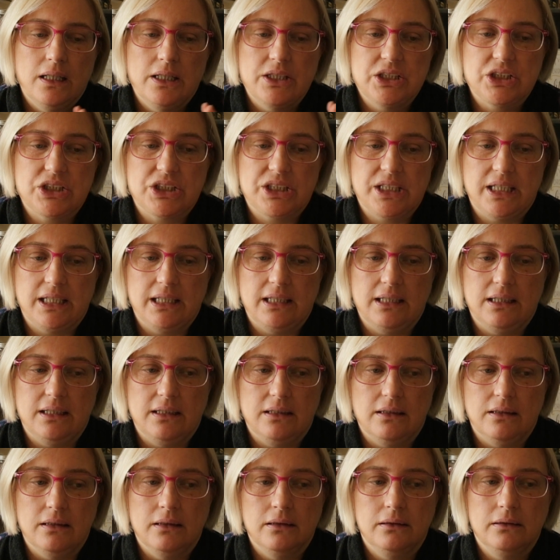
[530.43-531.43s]

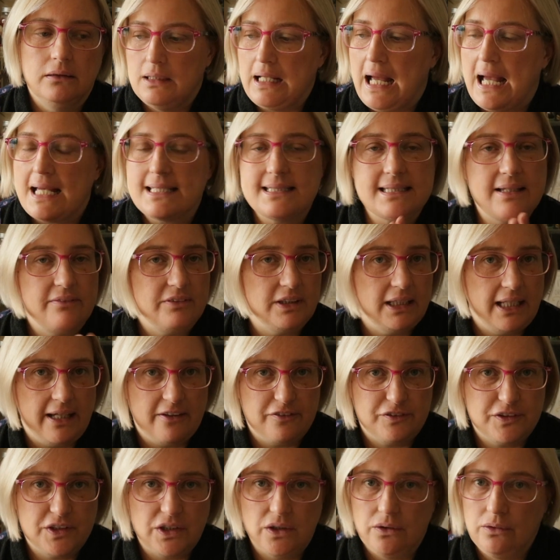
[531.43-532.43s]
she has never
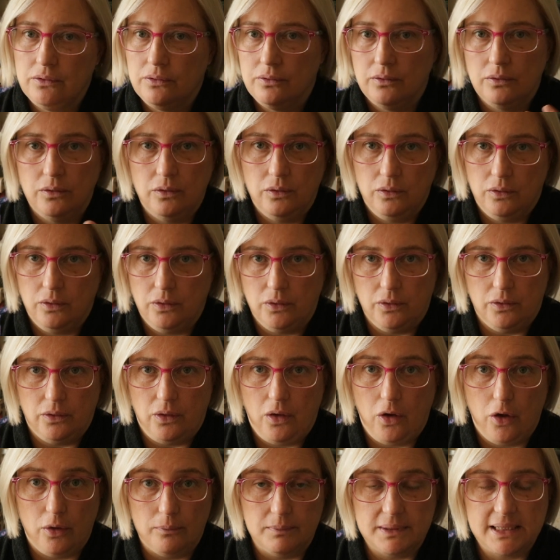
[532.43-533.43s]
left her
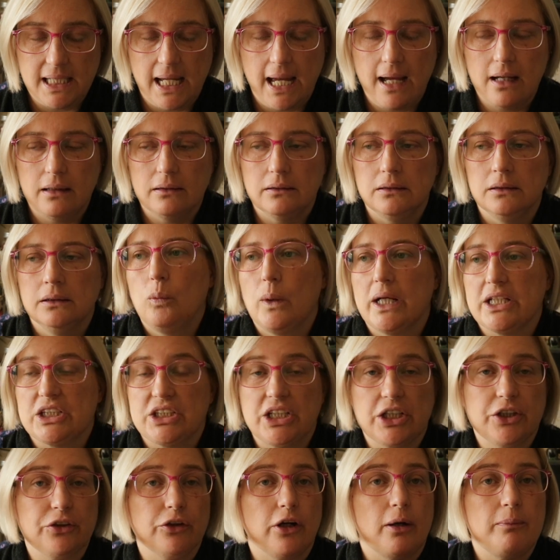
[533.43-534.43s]
hometown where
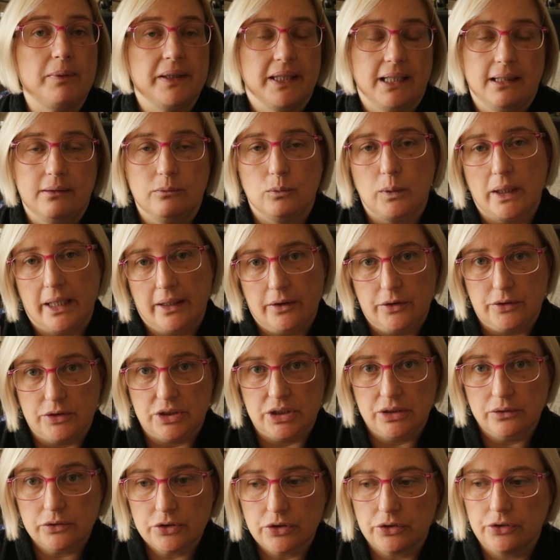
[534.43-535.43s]
she grew up and then where her
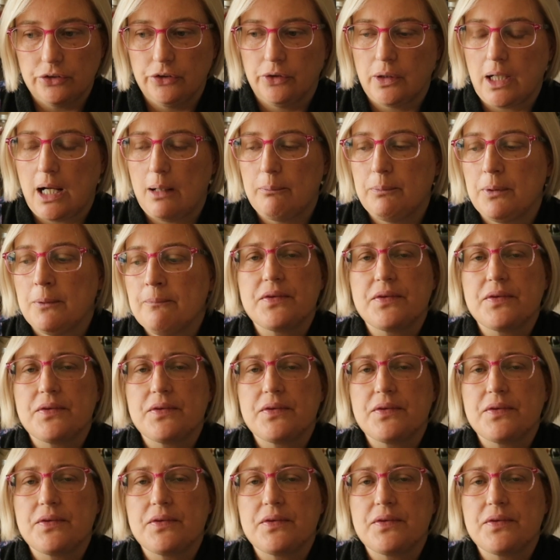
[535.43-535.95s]
children grew up.